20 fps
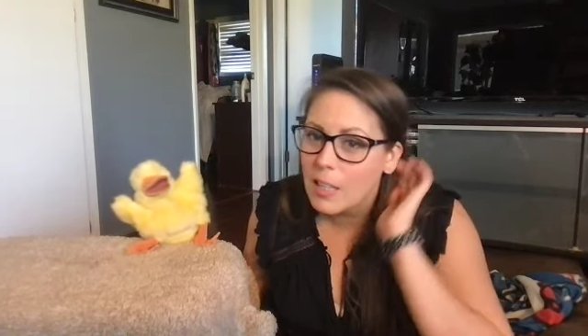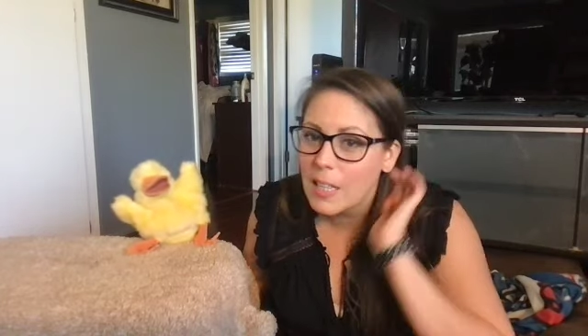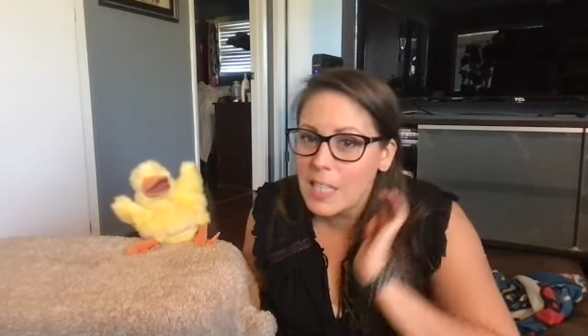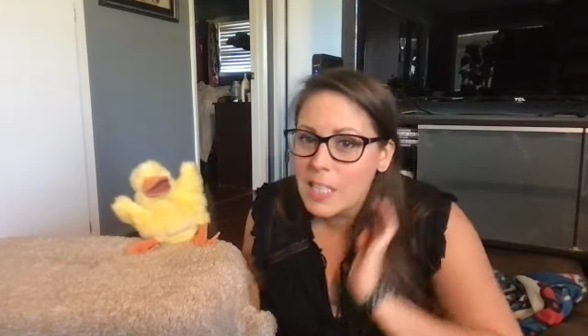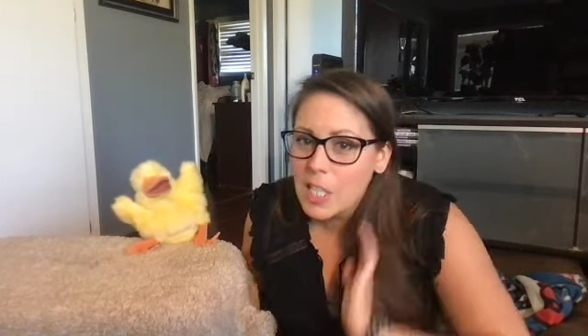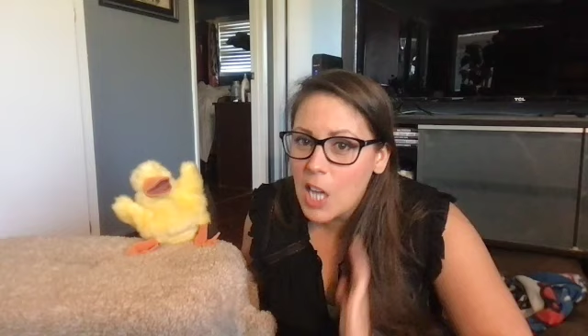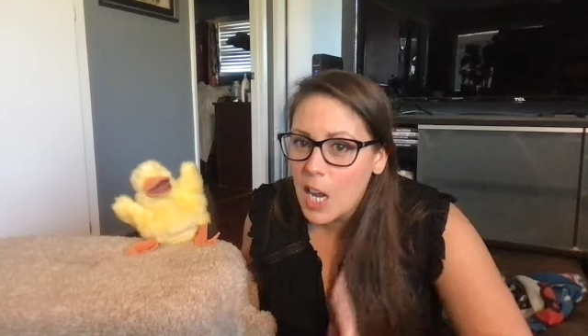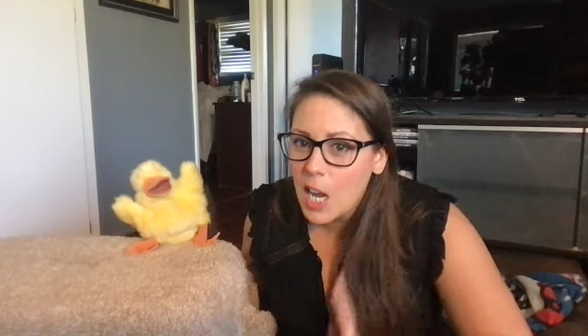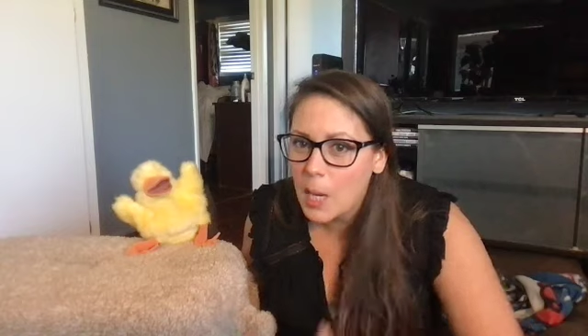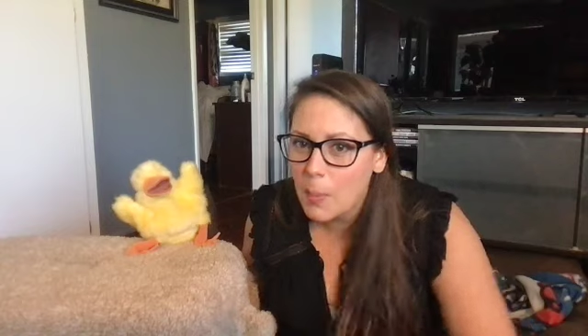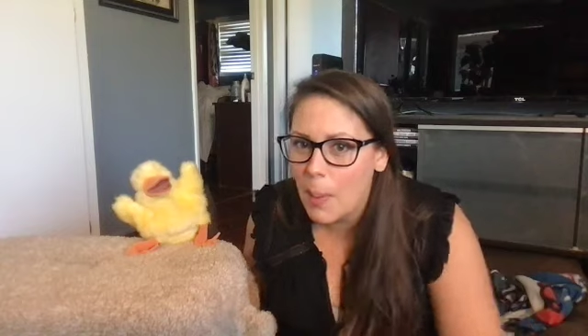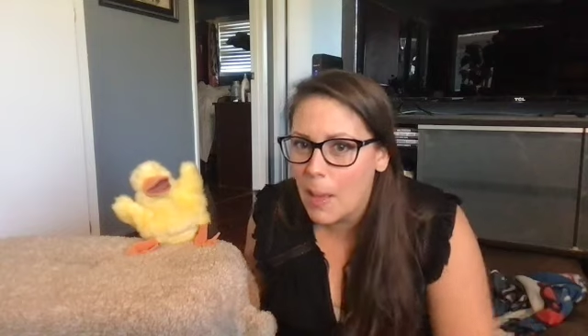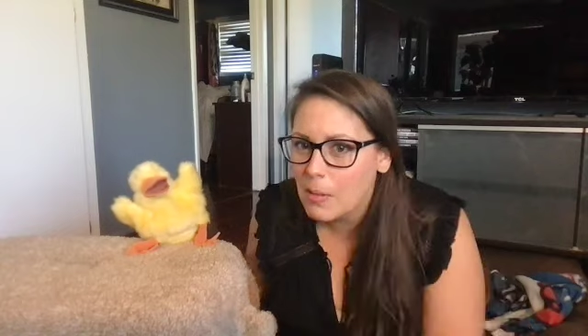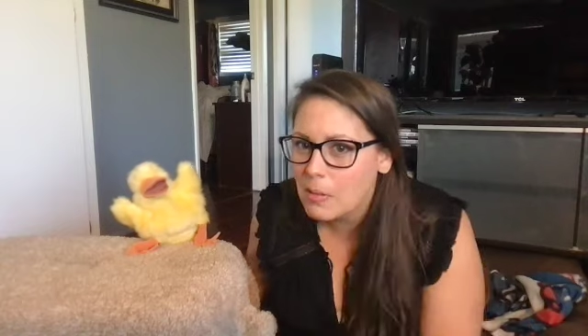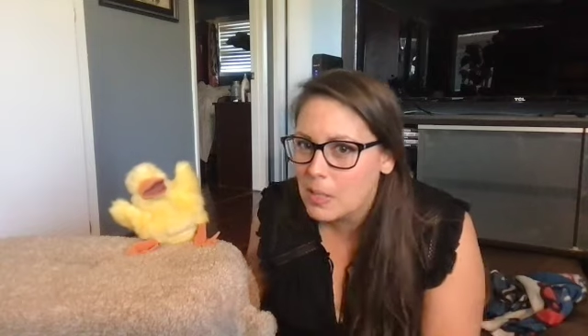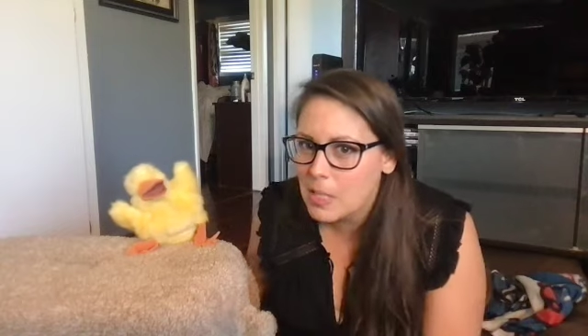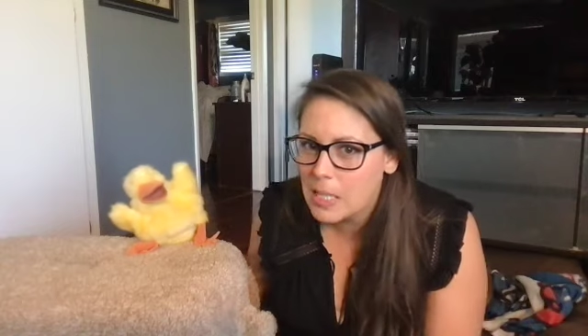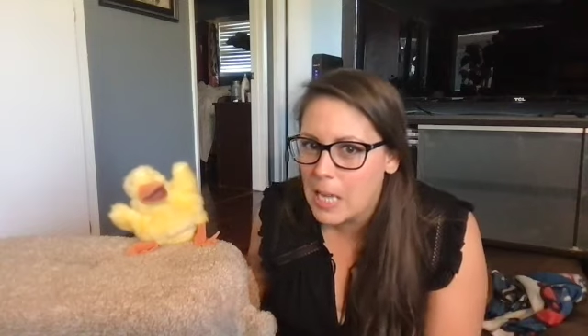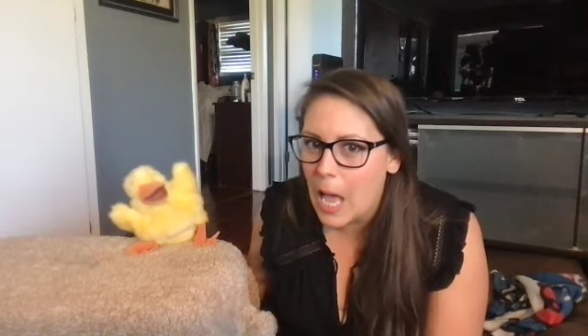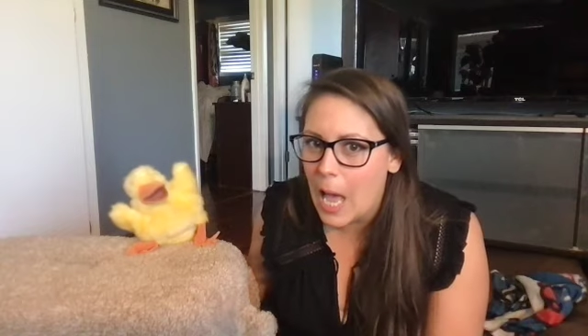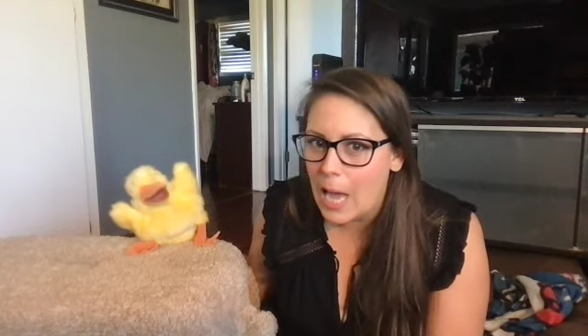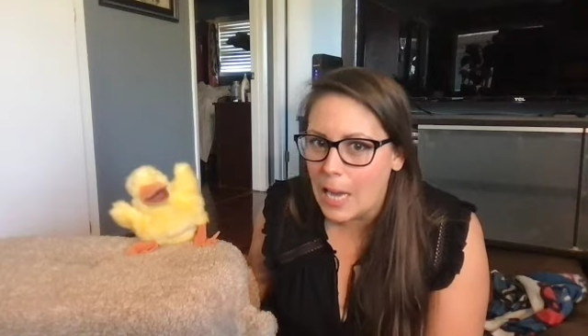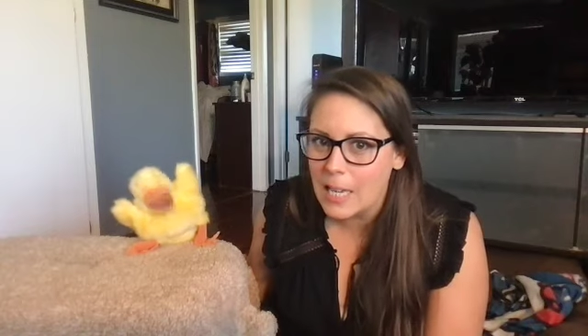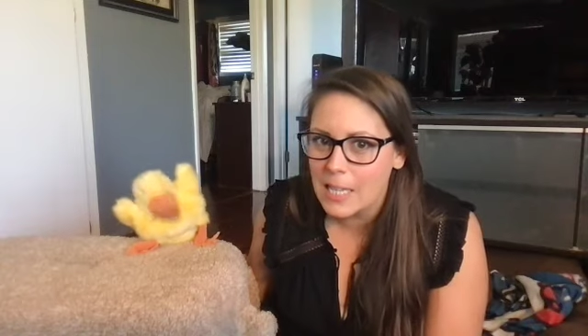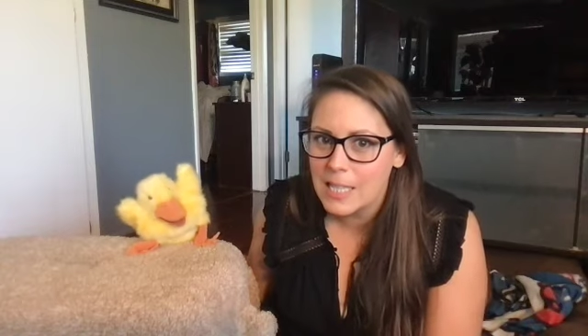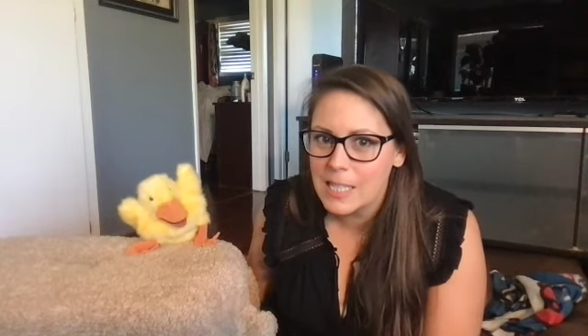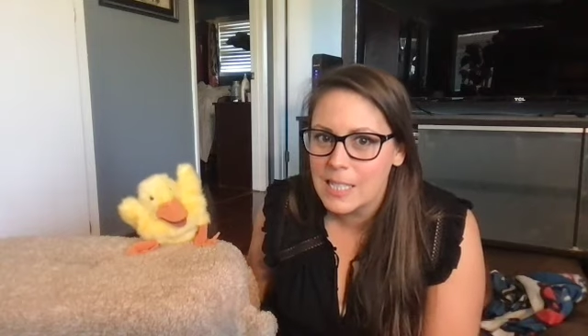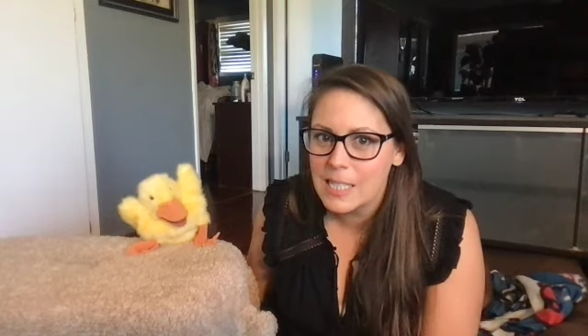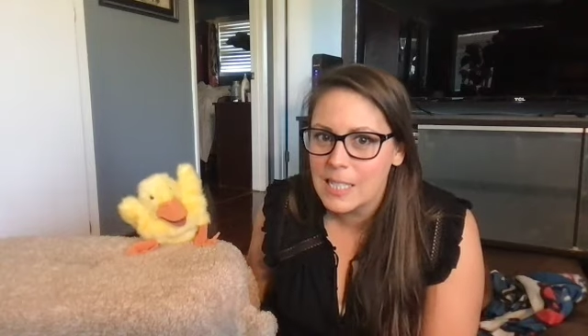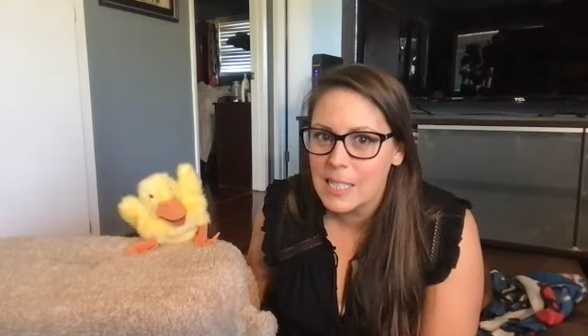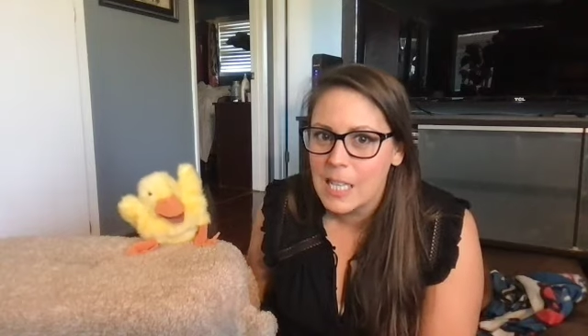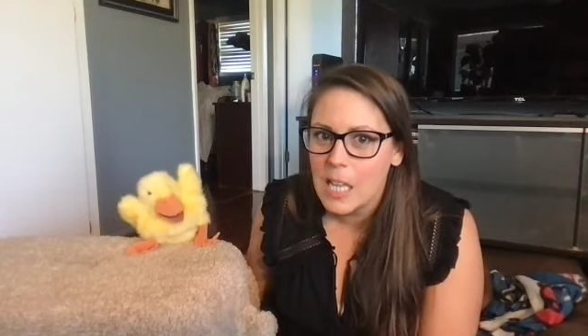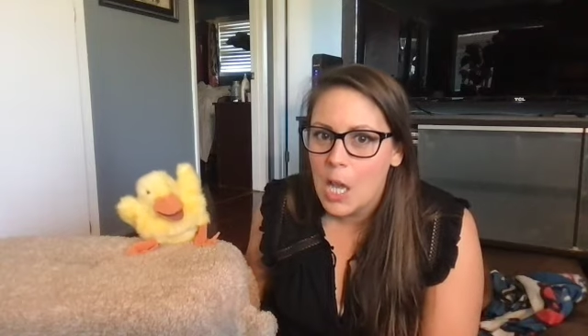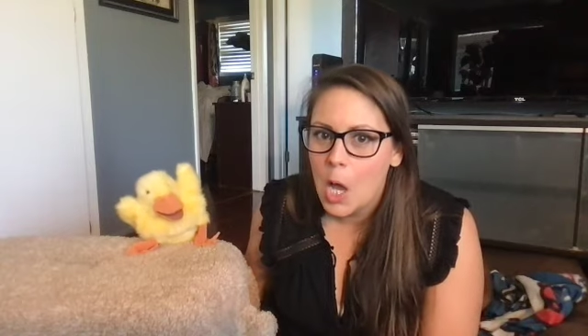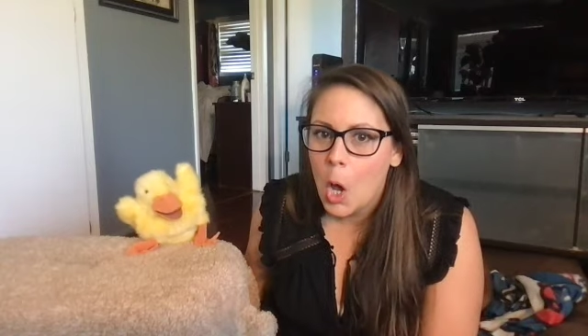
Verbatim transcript: let's talk about ducks.